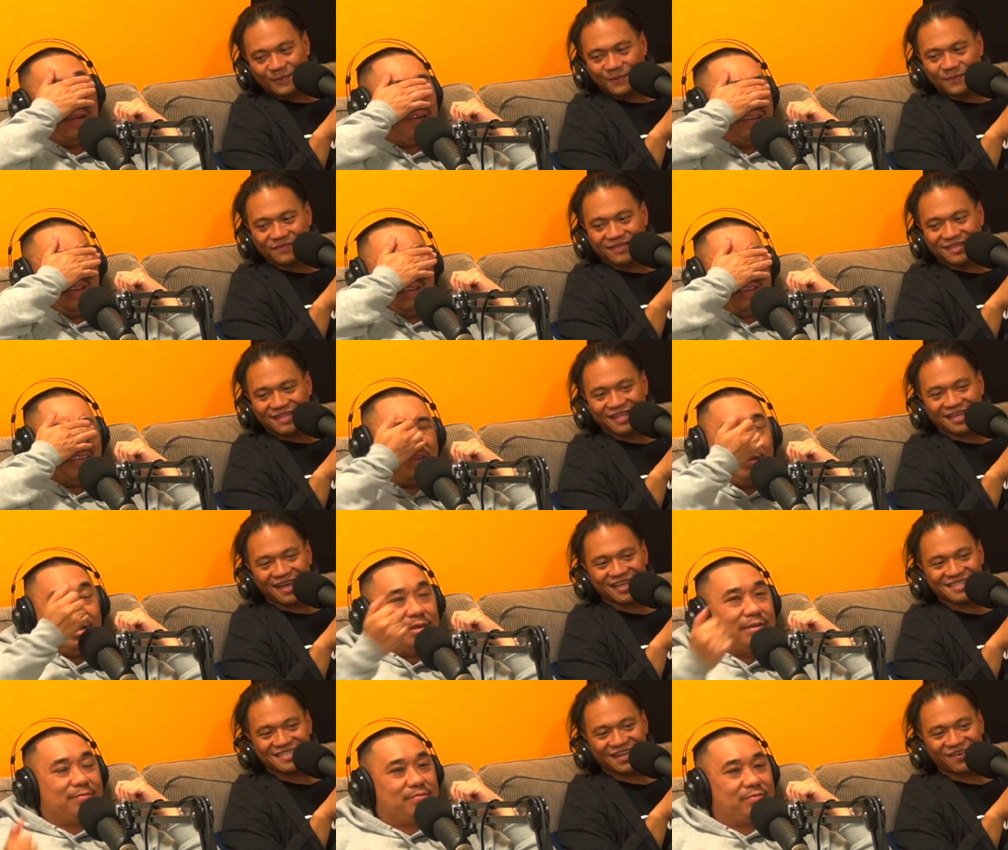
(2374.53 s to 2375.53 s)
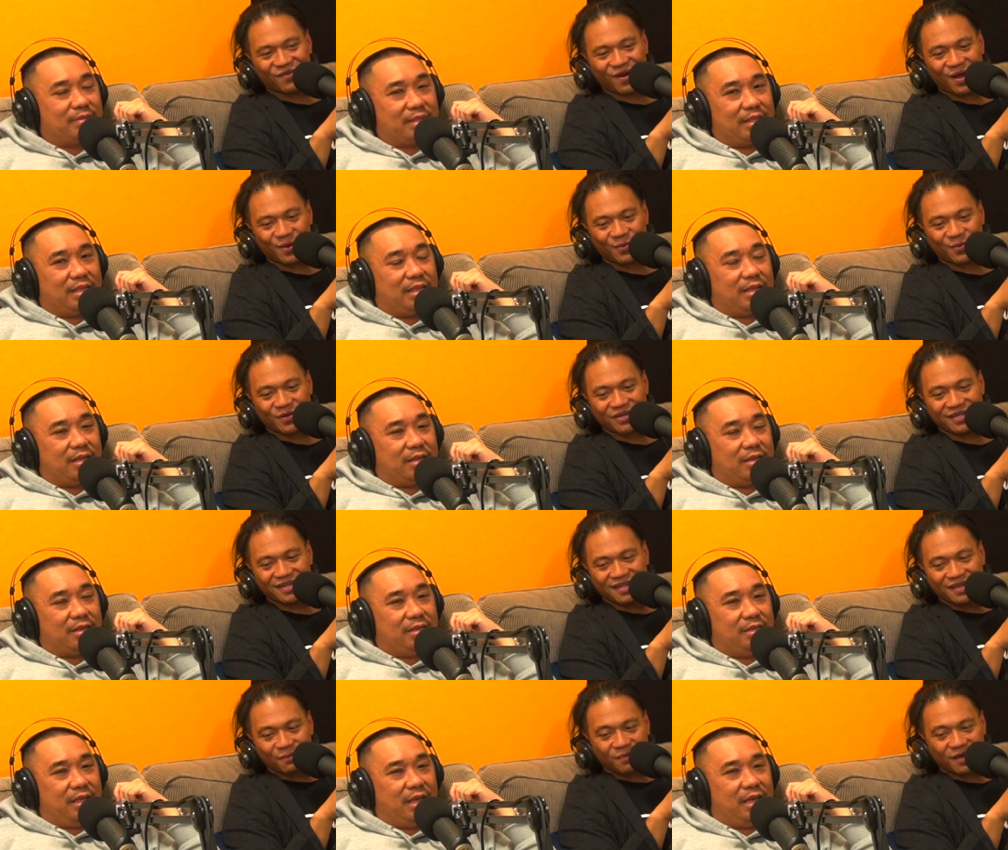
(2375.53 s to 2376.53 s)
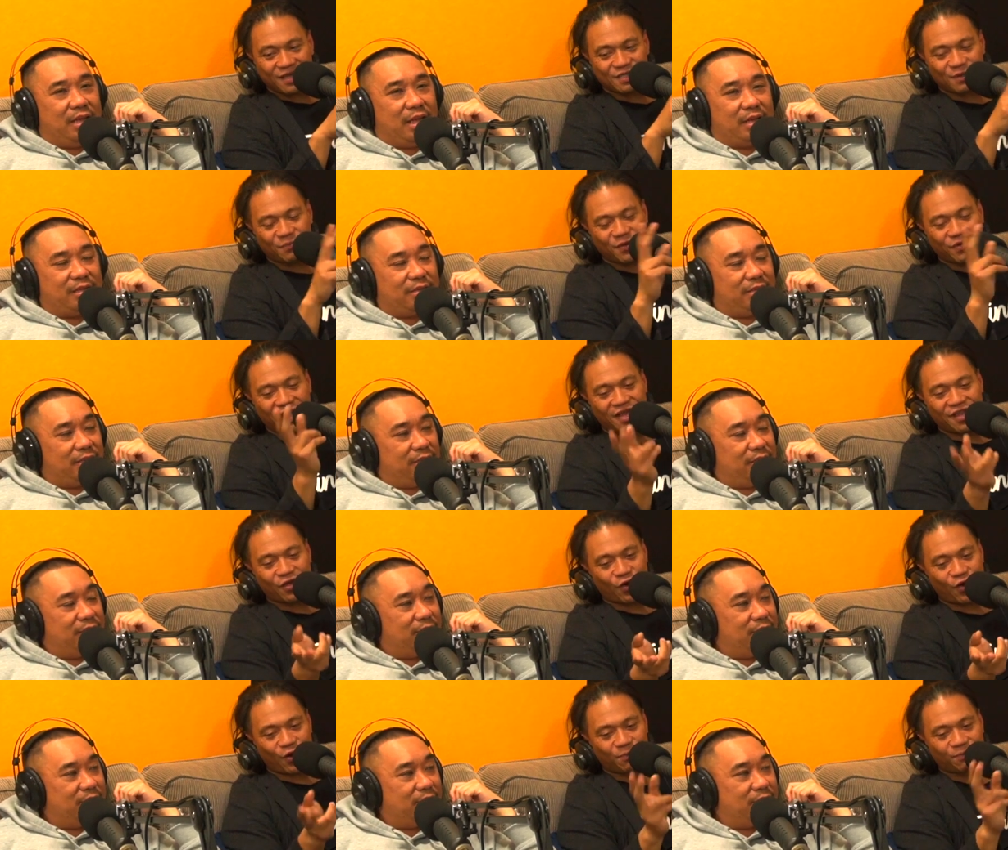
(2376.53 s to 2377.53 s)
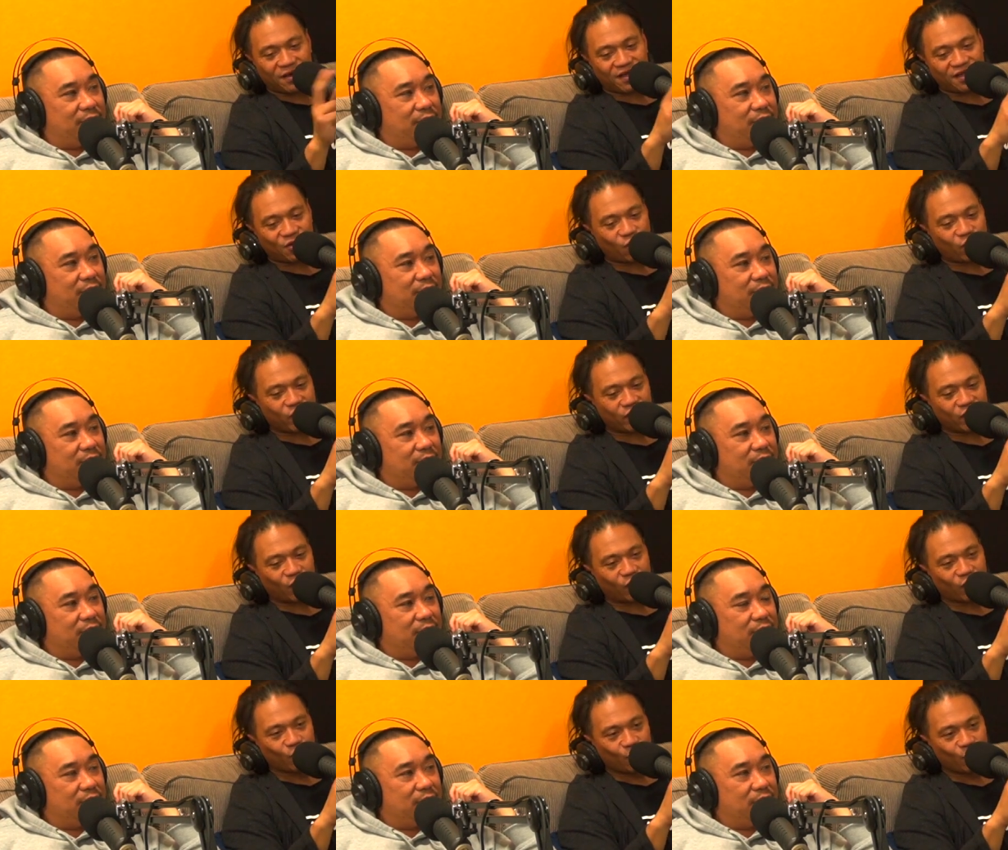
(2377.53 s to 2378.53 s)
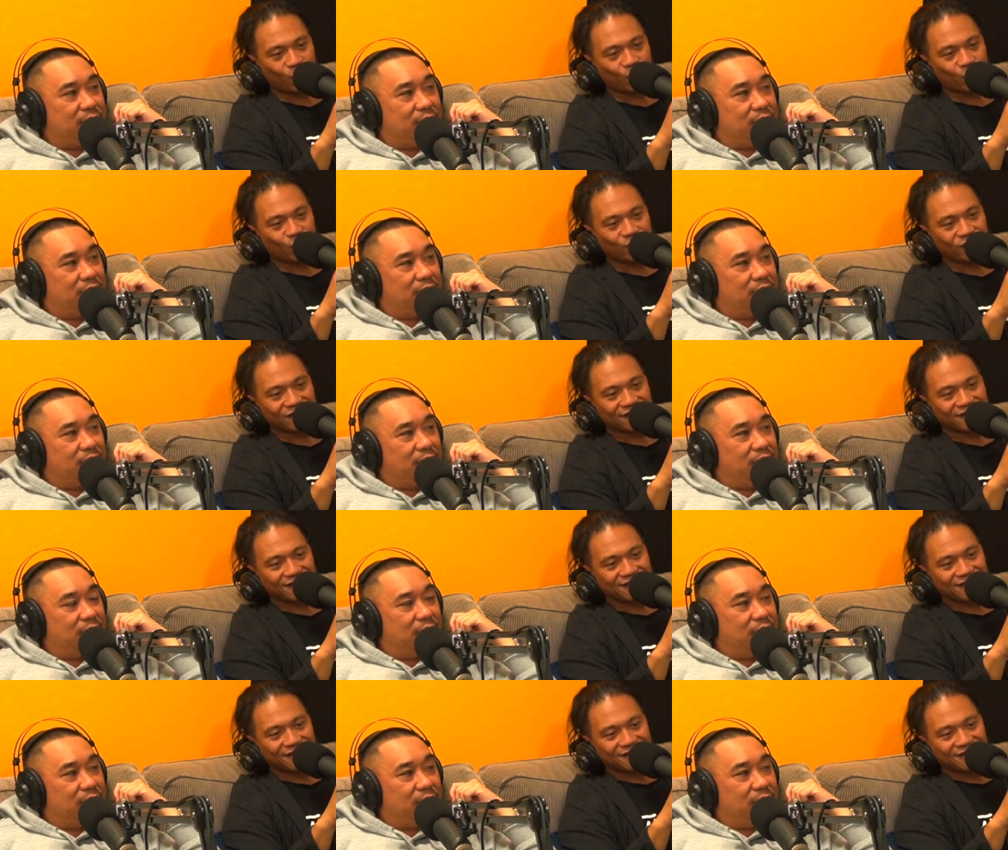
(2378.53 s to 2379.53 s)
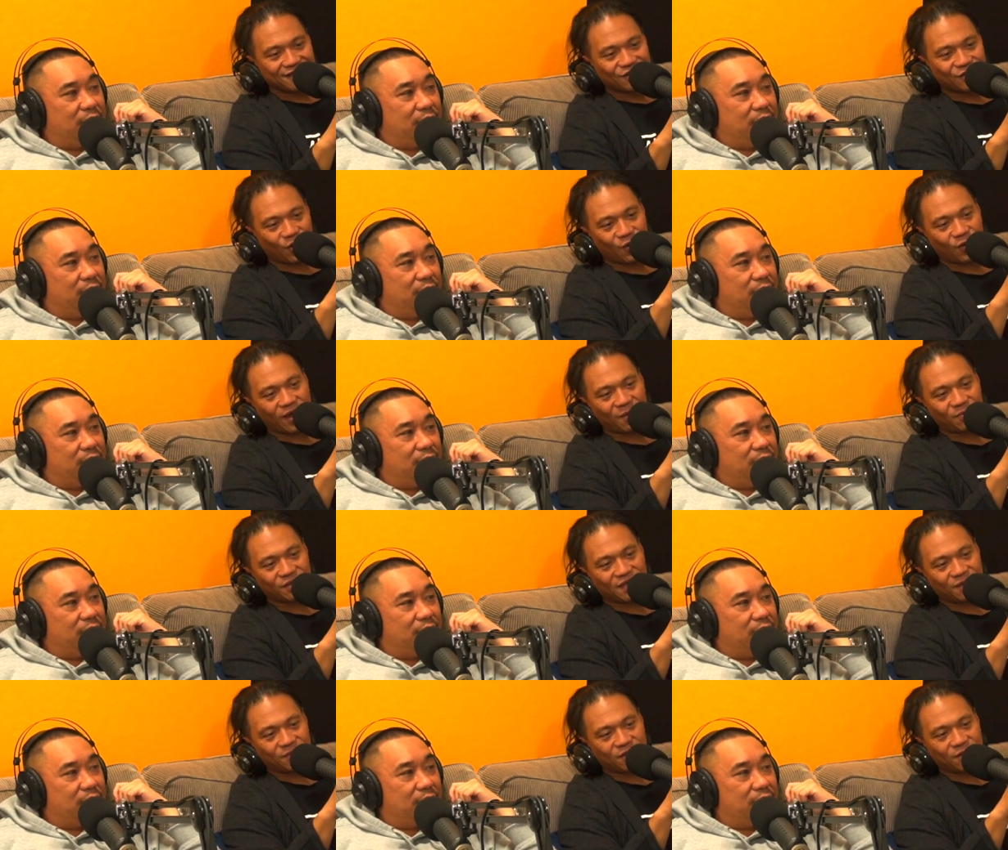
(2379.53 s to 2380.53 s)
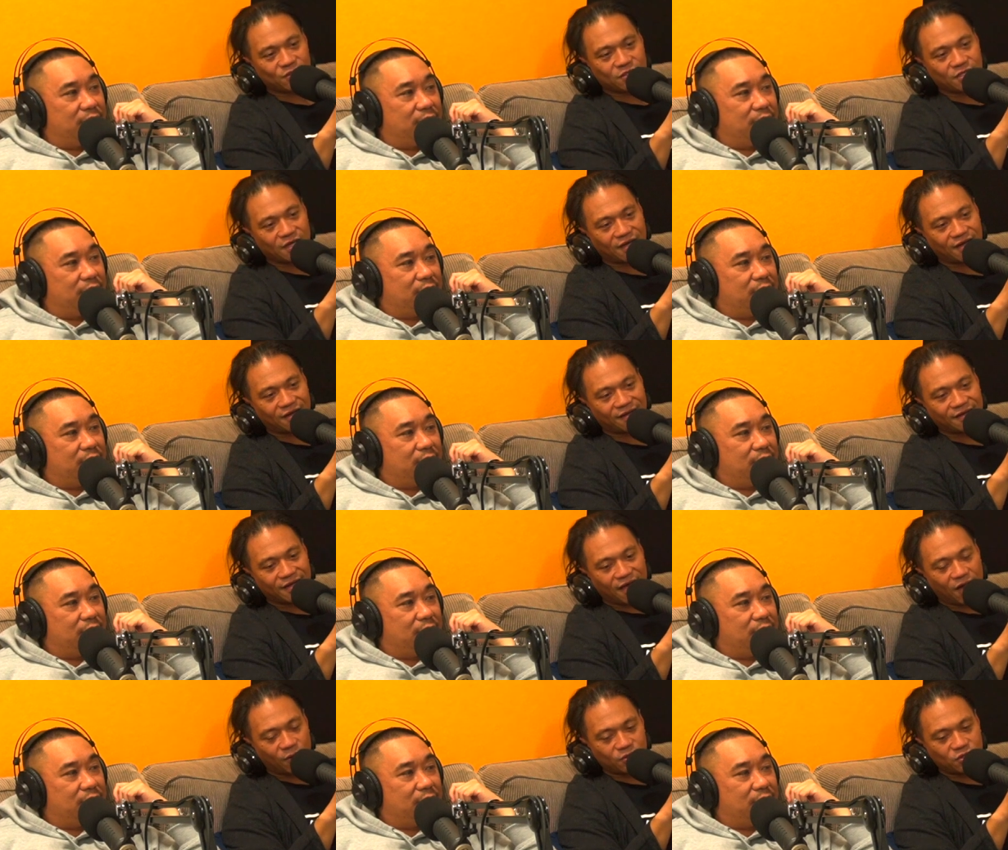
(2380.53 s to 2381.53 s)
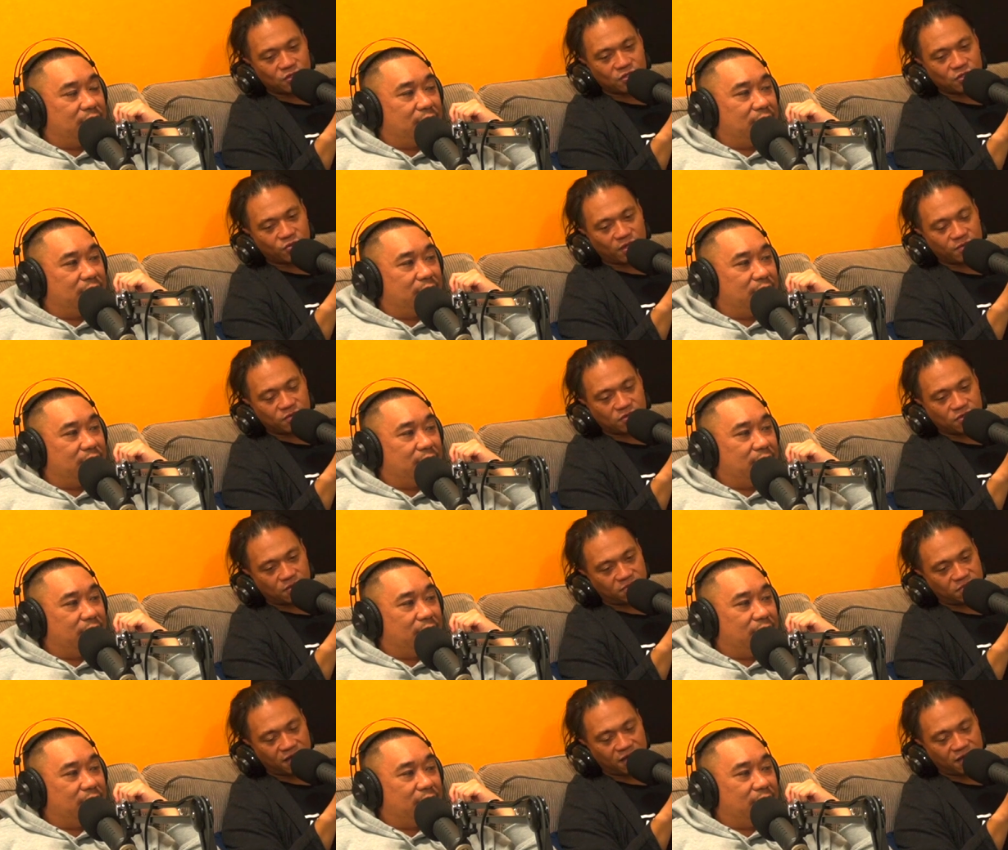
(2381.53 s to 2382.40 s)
Speaker 1: Mm, uh, that's the uh, right word. Yeah, because like, if you're getting hurt by the word called hoon, so every time he goes, uh, how would you describe yourself?